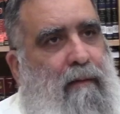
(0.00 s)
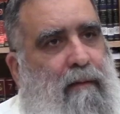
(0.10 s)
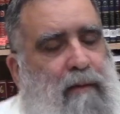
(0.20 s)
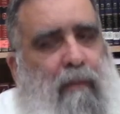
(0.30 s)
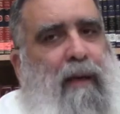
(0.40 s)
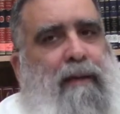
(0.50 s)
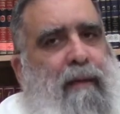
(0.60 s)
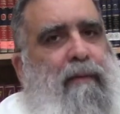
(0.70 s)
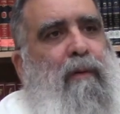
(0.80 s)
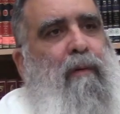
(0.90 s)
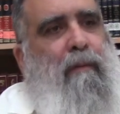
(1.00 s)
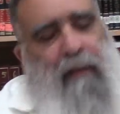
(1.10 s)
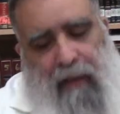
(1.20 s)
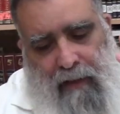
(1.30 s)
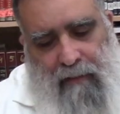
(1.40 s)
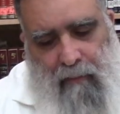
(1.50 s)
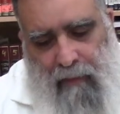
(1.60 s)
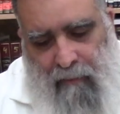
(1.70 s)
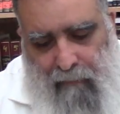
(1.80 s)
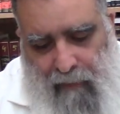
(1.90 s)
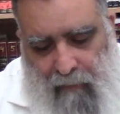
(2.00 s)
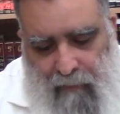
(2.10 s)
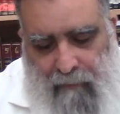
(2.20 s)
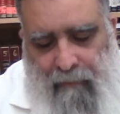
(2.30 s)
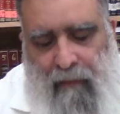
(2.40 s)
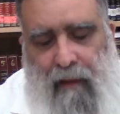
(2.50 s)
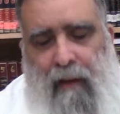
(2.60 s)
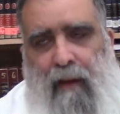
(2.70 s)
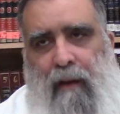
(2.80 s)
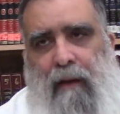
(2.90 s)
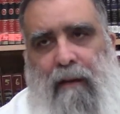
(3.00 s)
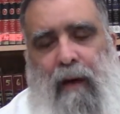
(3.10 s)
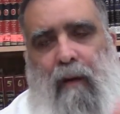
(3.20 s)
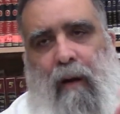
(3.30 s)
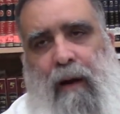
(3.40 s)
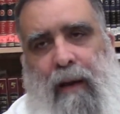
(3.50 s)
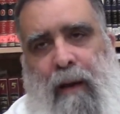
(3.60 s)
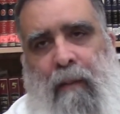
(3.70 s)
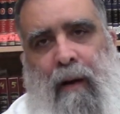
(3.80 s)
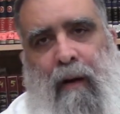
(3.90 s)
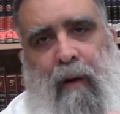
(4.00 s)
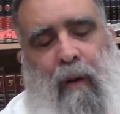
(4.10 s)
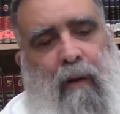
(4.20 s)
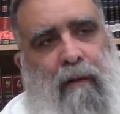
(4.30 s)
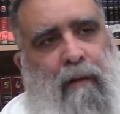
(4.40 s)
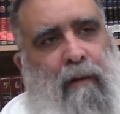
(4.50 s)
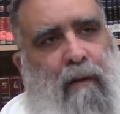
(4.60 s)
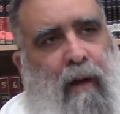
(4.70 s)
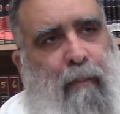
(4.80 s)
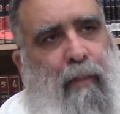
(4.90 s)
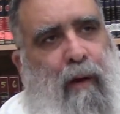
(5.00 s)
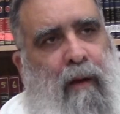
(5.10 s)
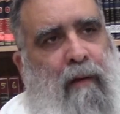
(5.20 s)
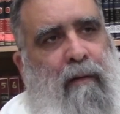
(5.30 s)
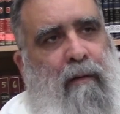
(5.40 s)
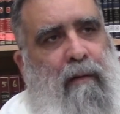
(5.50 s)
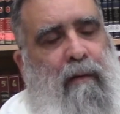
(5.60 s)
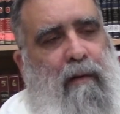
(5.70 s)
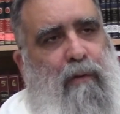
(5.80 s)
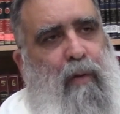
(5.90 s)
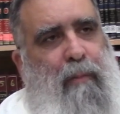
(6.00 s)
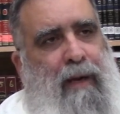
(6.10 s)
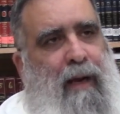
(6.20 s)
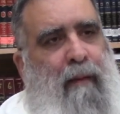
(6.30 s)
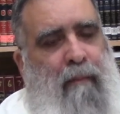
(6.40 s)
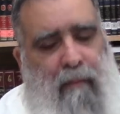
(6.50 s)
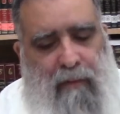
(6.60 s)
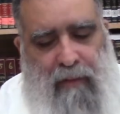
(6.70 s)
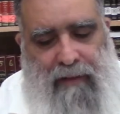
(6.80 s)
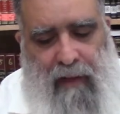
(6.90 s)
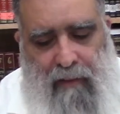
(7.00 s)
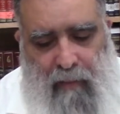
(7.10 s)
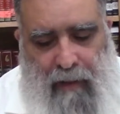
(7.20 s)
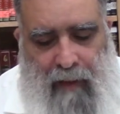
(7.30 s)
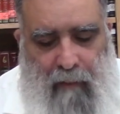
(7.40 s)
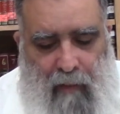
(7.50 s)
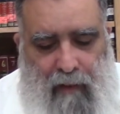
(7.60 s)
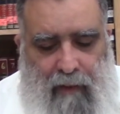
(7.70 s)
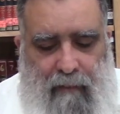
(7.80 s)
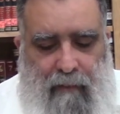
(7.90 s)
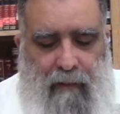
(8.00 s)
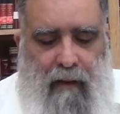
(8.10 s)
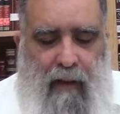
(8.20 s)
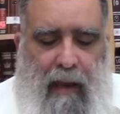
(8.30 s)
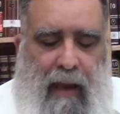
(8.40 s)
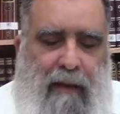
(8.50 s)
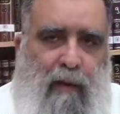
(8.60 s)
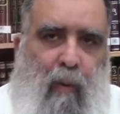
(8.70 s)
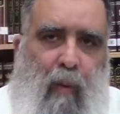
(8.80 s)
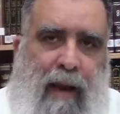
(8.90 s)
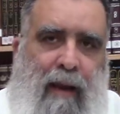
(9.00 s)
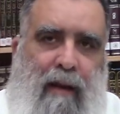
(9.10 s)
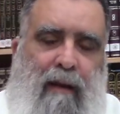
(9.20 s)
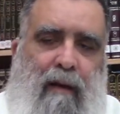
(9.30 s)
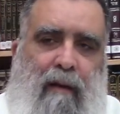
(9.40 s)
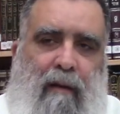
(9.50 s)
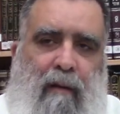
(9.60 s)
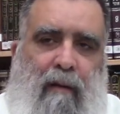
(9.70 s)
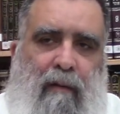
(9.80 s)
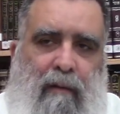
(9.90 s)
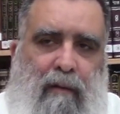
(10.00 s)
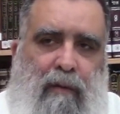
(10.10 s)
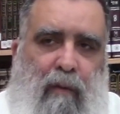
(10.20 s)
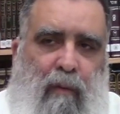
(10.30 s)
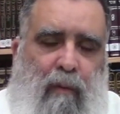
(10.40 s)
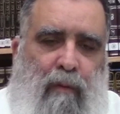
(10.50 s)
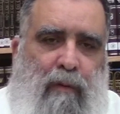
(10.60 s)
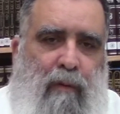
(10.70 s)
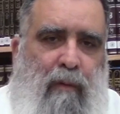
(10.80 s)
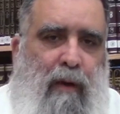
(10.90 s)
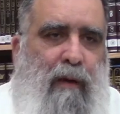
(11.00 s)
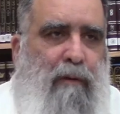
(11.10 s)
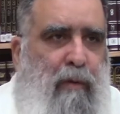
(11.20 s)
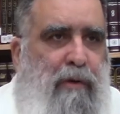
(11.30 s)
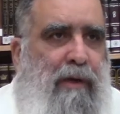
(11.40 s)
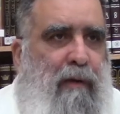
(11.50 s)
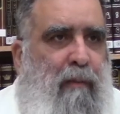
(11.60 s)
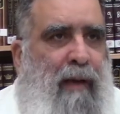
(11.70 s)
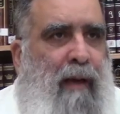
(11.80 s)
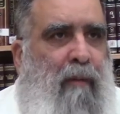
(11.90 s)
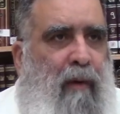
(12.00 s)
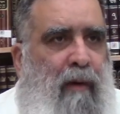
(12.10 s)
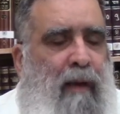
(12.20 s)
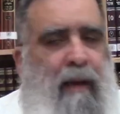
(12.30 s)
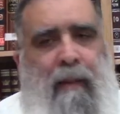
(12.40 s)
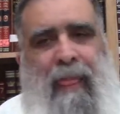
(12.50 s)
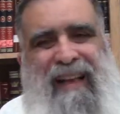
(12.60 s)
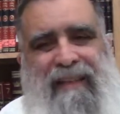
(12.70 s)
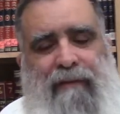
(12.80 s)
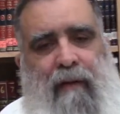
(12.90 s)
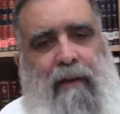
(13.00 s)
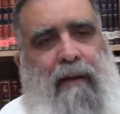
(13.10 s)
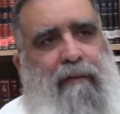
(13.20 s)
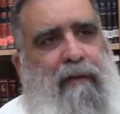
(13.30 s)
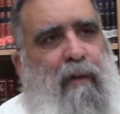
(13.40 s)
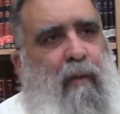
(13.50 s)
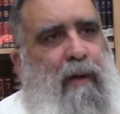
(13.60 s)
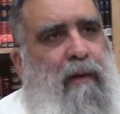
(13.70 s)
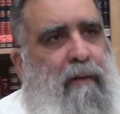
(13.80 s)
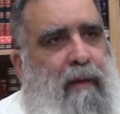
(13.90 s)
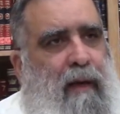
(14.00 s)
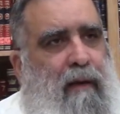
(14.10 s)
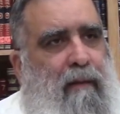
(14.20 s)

So what does that have to do with me? It has to do with the following. The Kohanim are called upon to become to stay to become holy. And the way To, to Kedusha, to become holy, is very different than what you think.